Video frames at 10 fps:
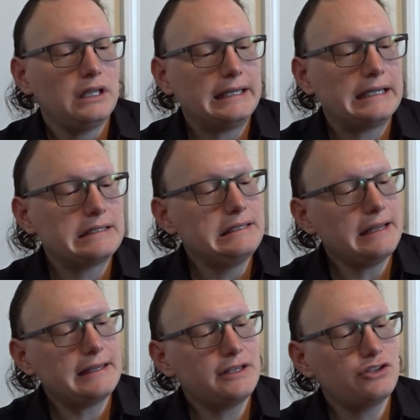Like, it's
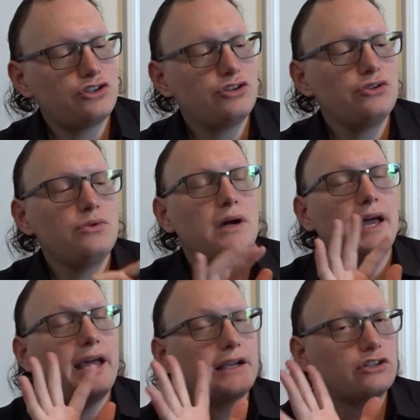nothing too
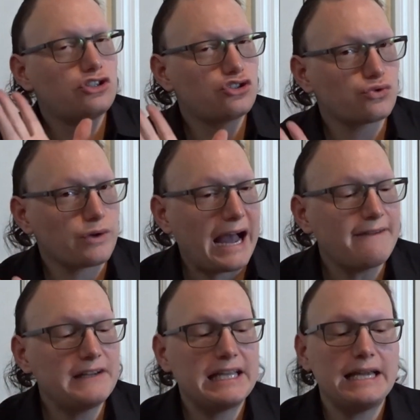
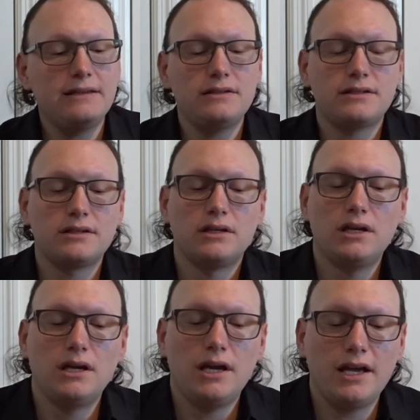extravagant
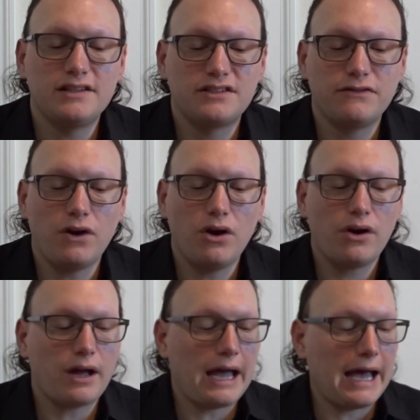as
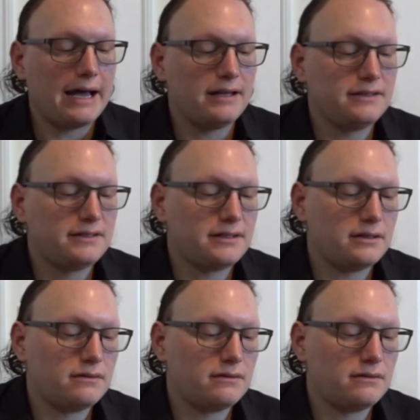far as